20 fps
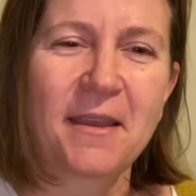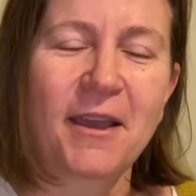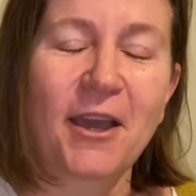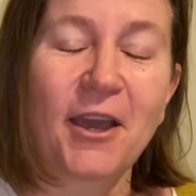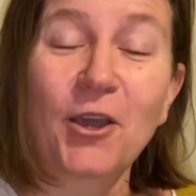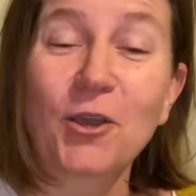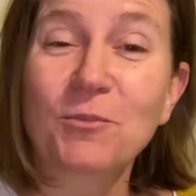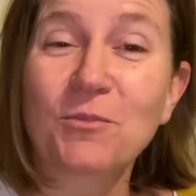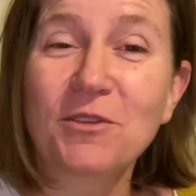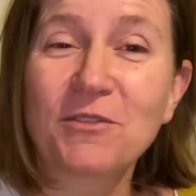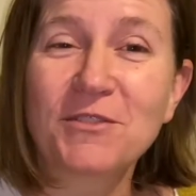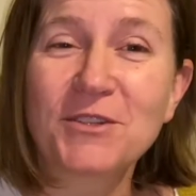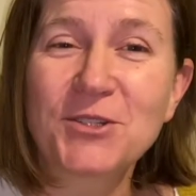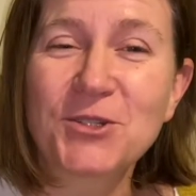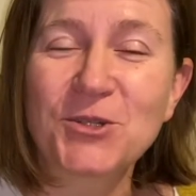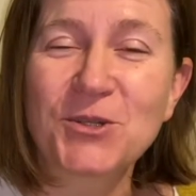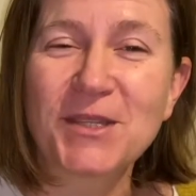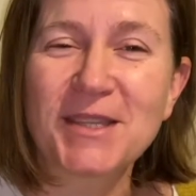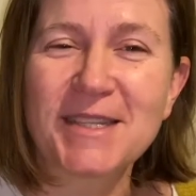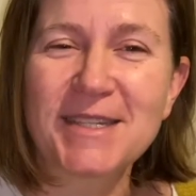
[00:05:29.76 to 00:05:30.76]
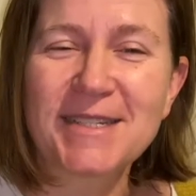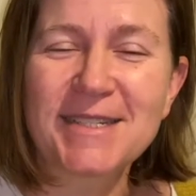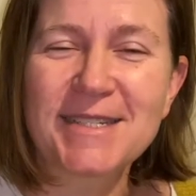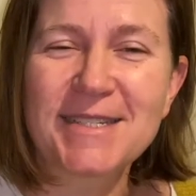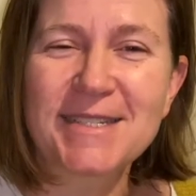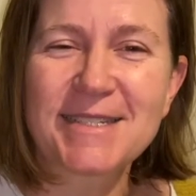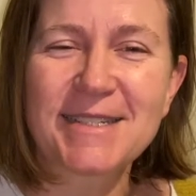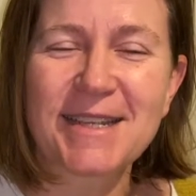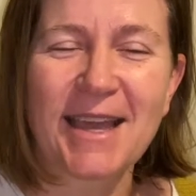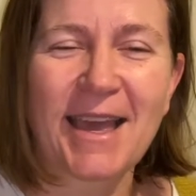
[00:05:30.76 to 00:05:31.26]
I hope you've enjoyed
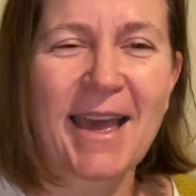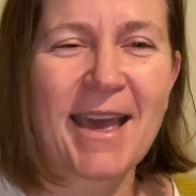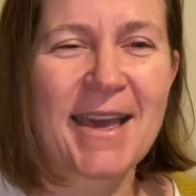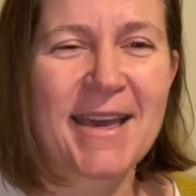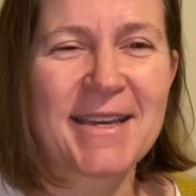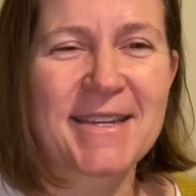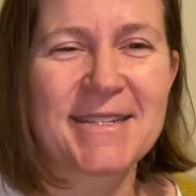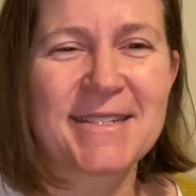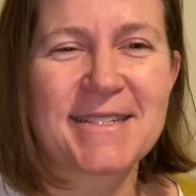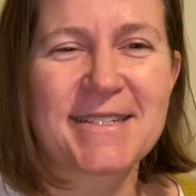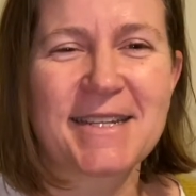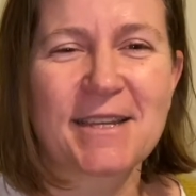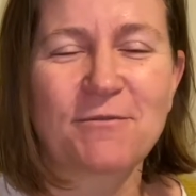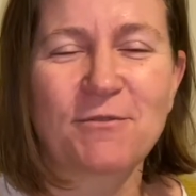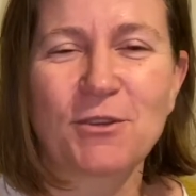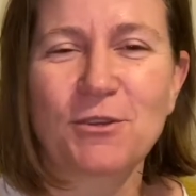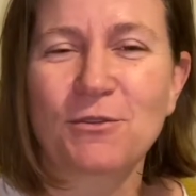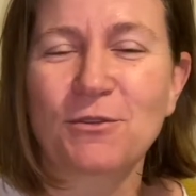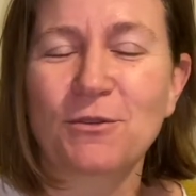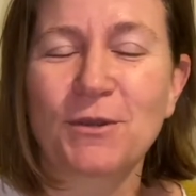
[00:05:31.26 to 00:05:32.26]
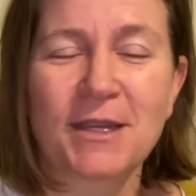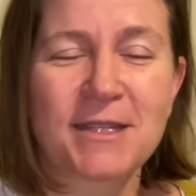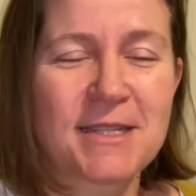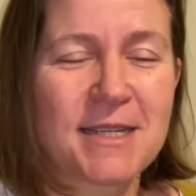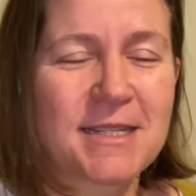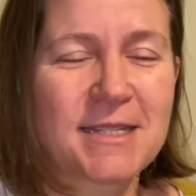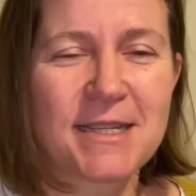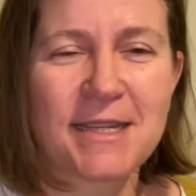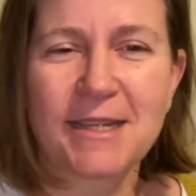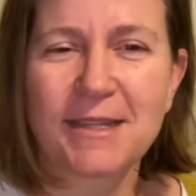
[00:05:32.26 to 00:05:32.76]
this, and if you, as I
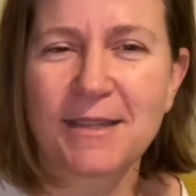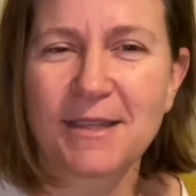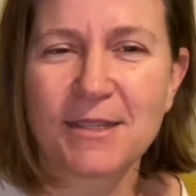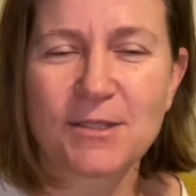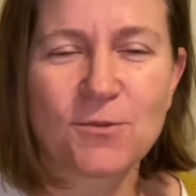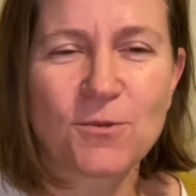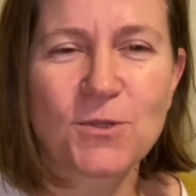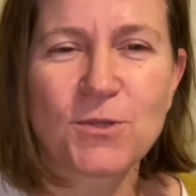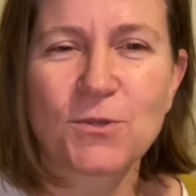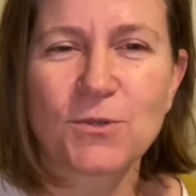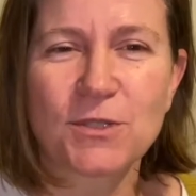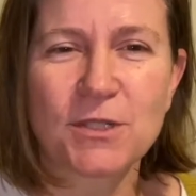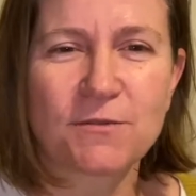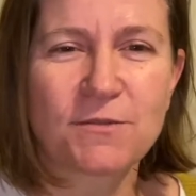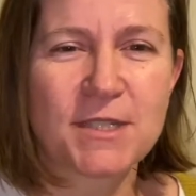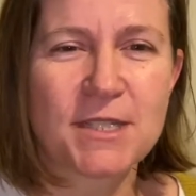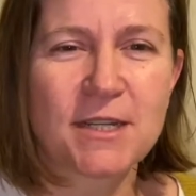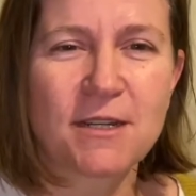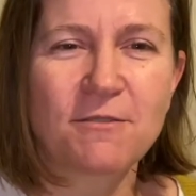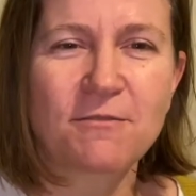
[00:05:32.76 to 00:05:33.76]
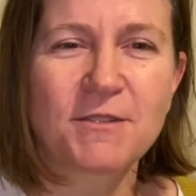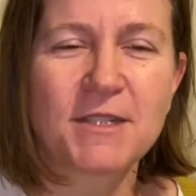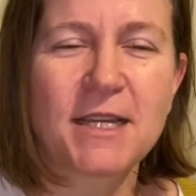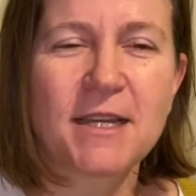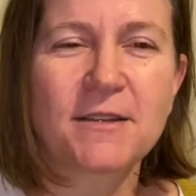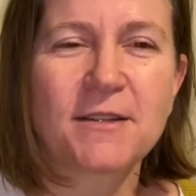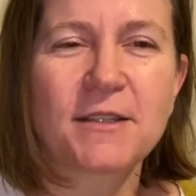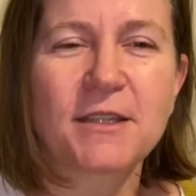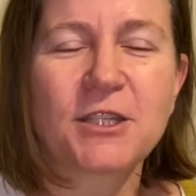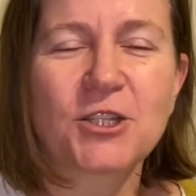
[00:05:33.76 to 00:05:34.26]
said, there's all sorts of stuff
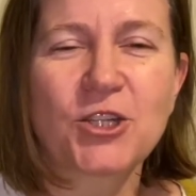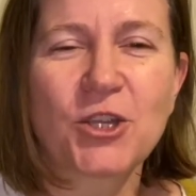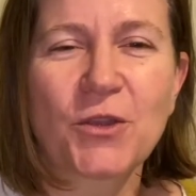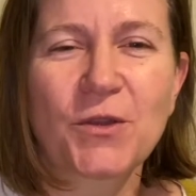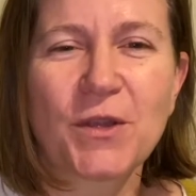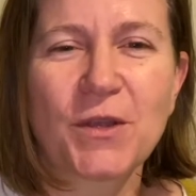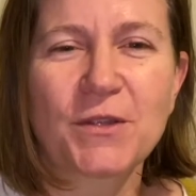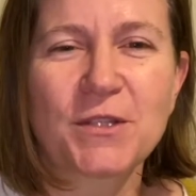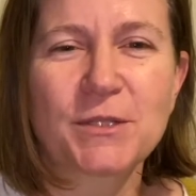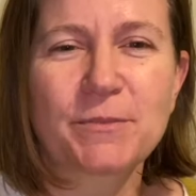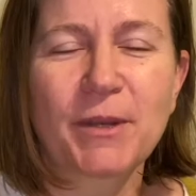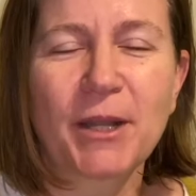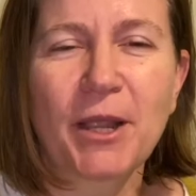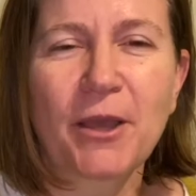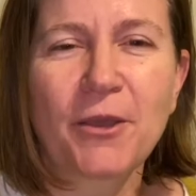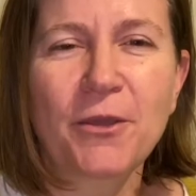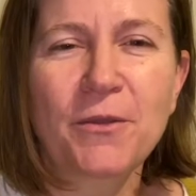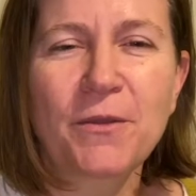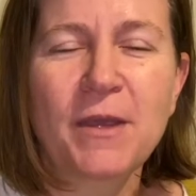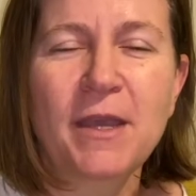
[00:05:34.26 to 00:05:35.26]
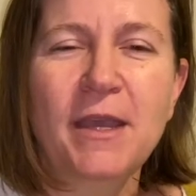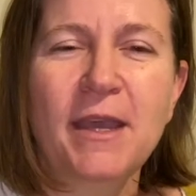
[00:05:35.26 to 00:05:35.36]
down in the show notes below.